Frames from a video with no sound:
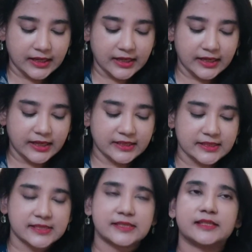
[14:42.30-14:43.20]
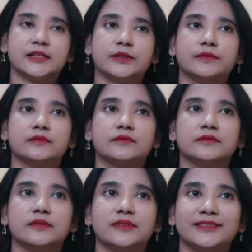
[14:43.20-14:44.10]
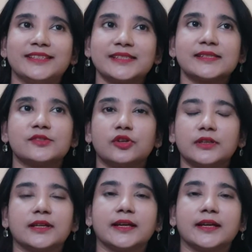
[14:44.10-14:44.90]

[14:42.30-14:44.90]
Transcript: it is this is not the